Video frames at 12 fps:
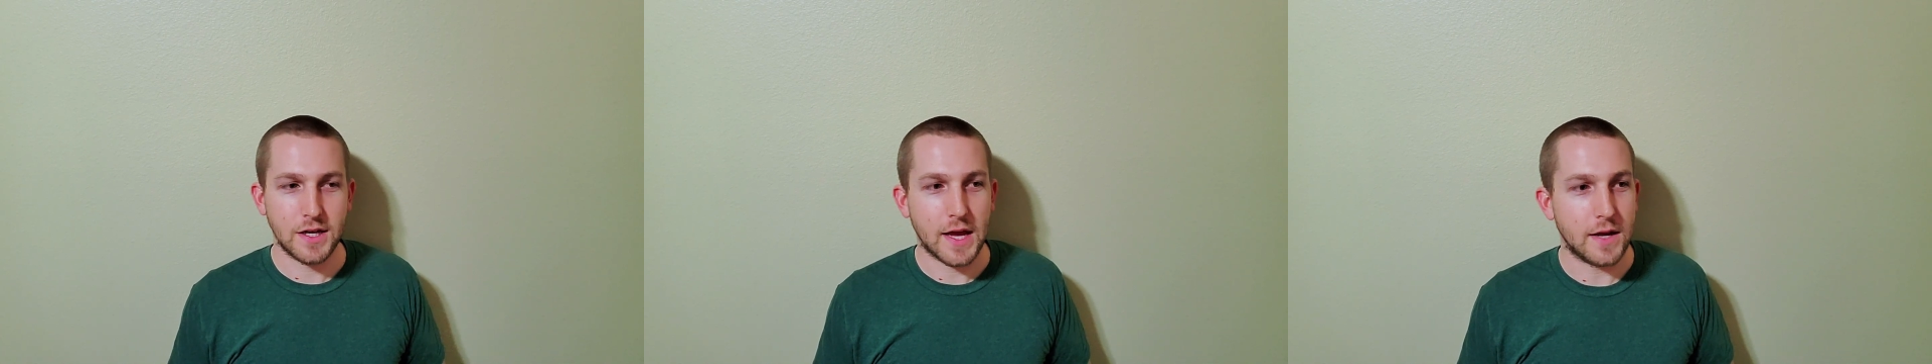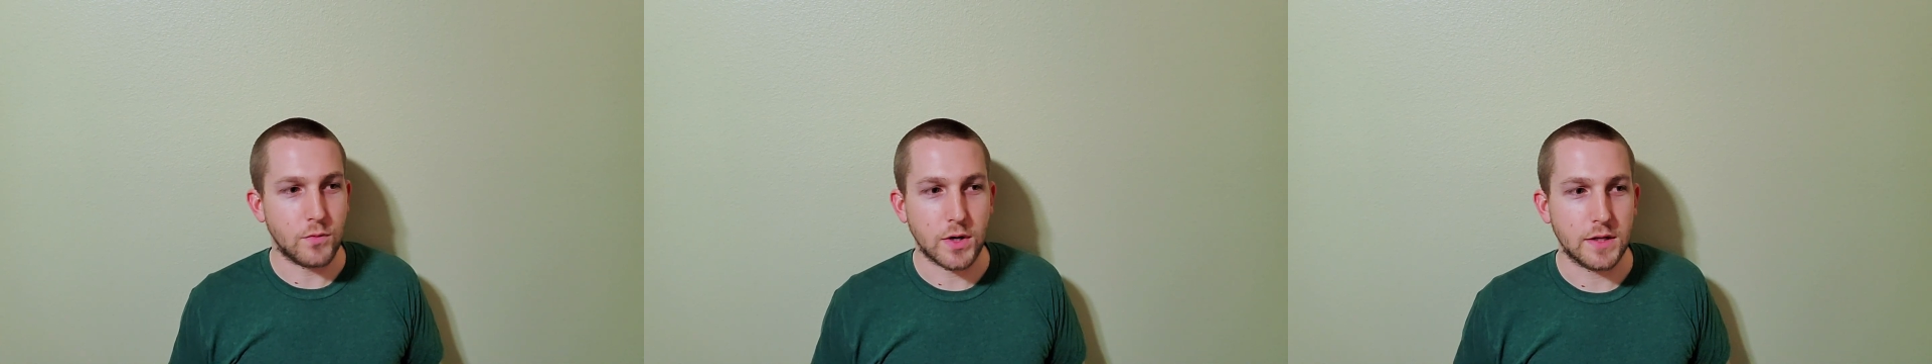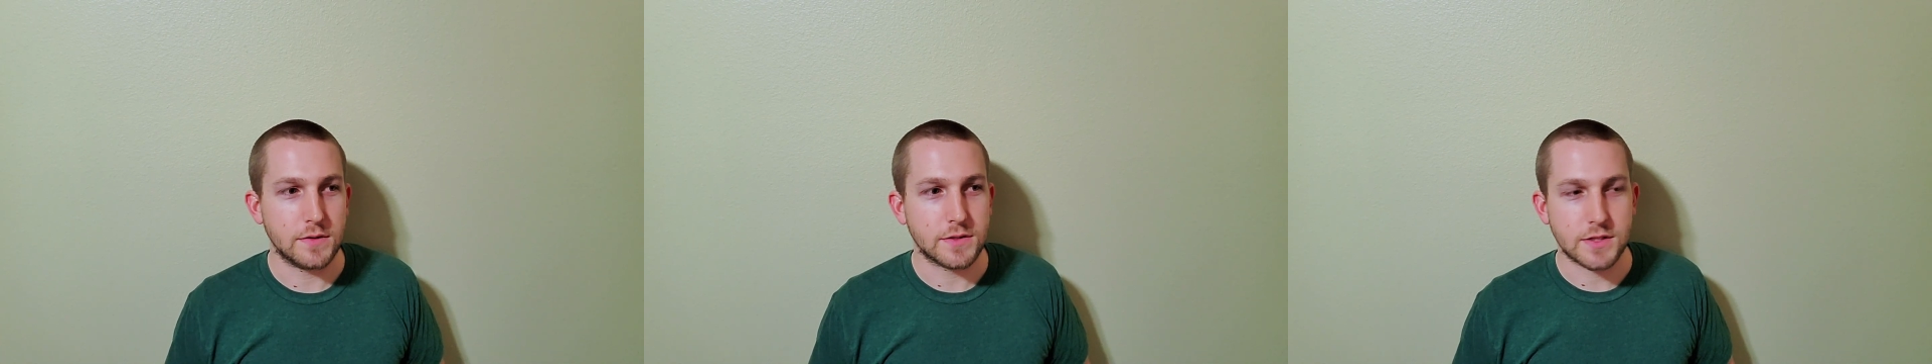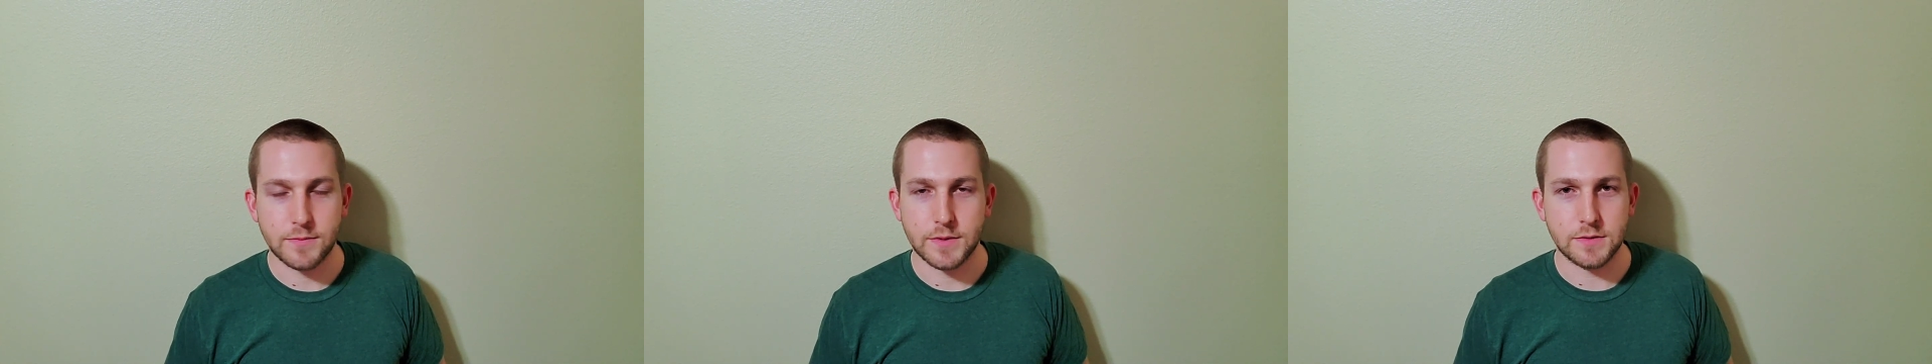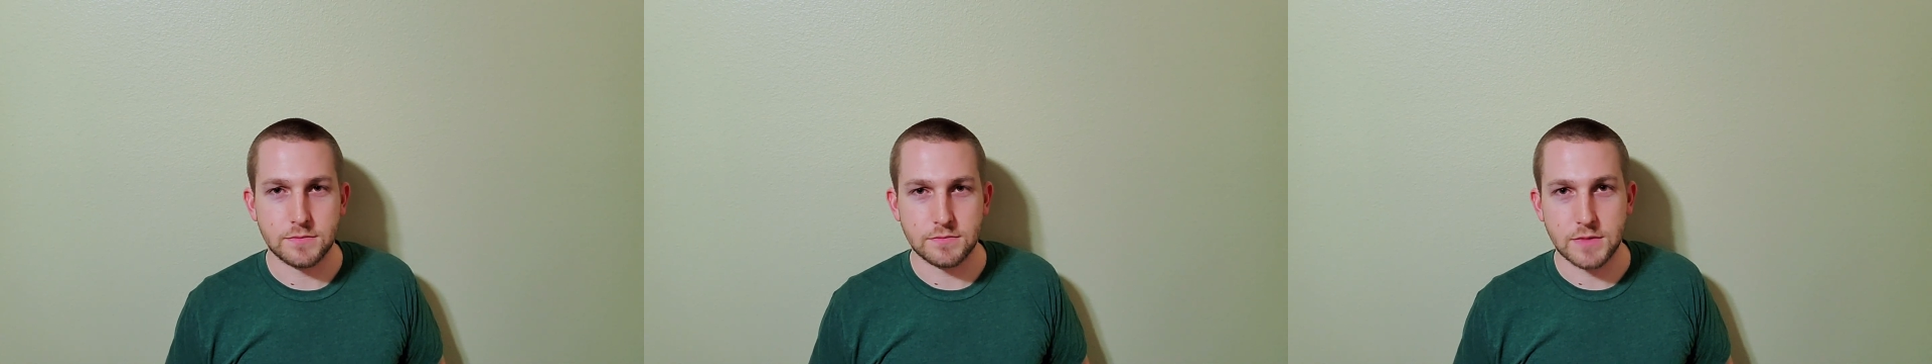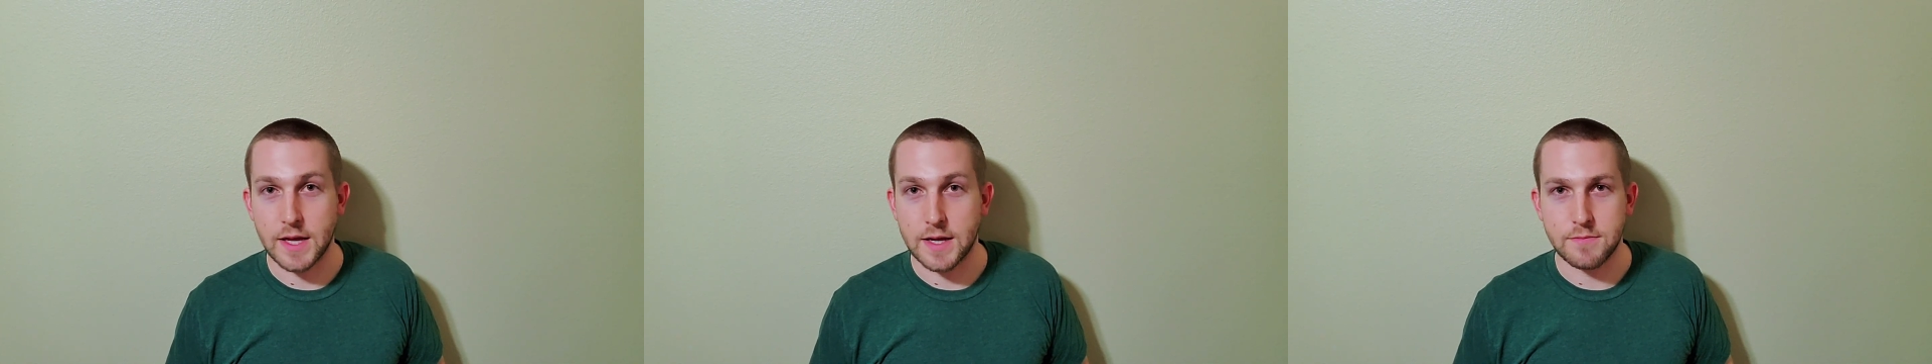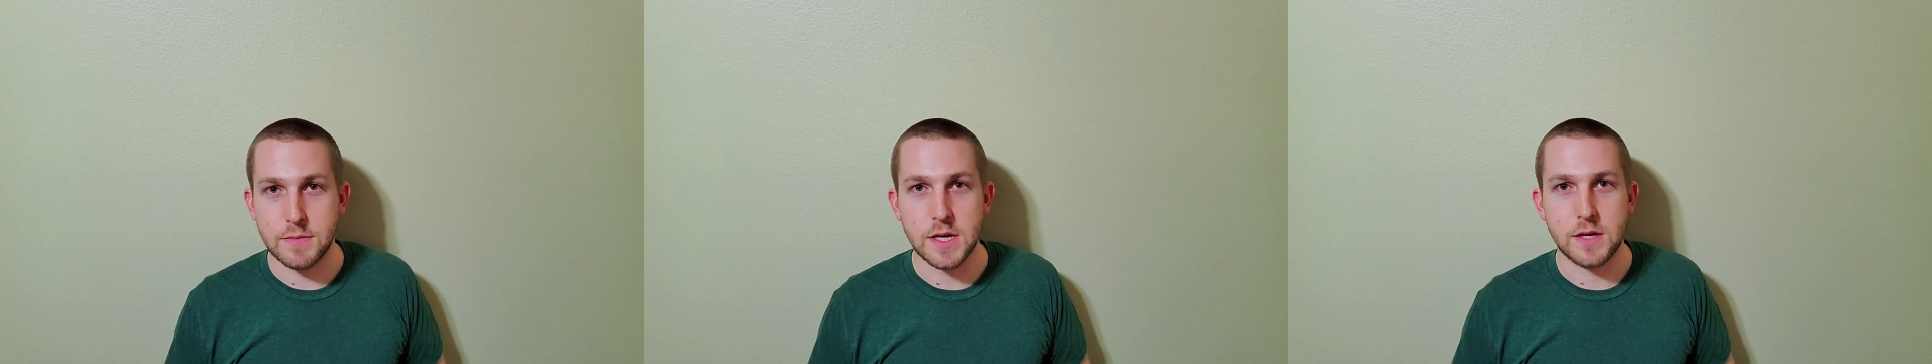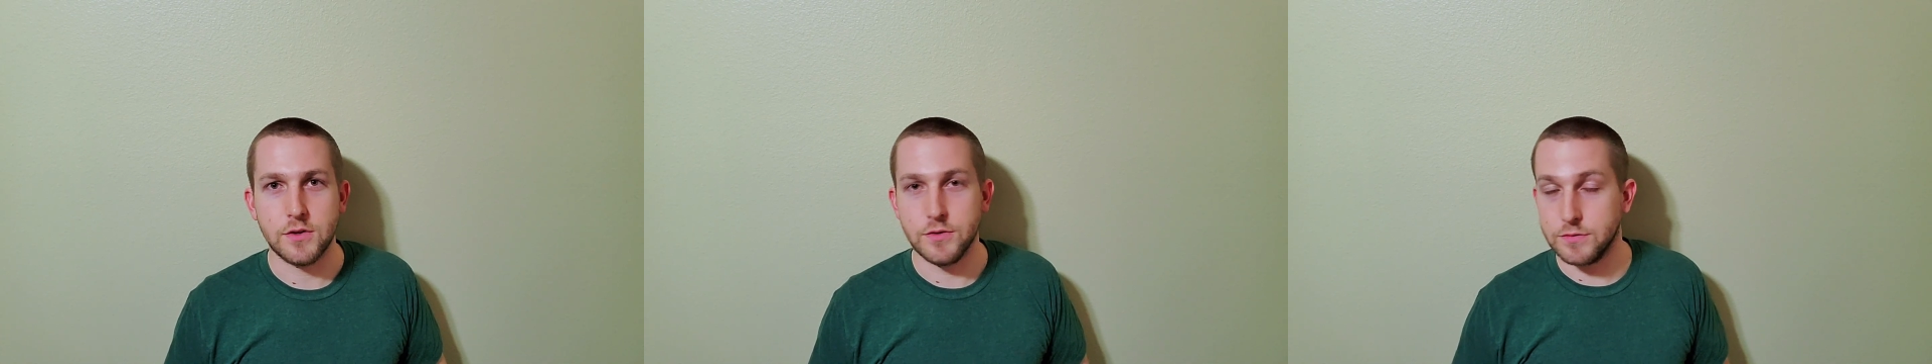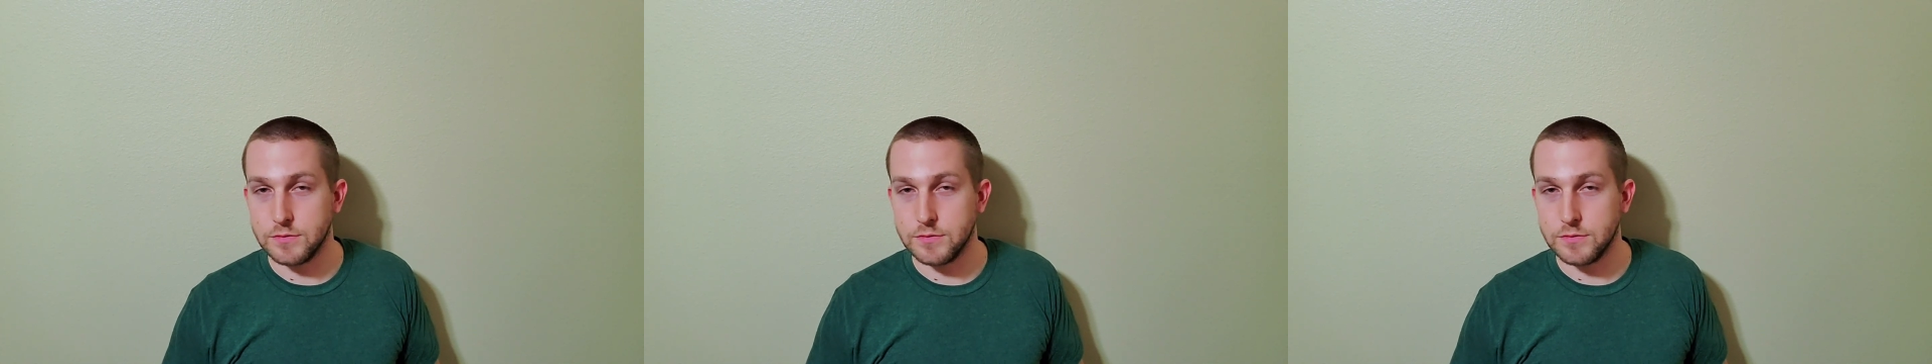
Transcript: and what someone like me who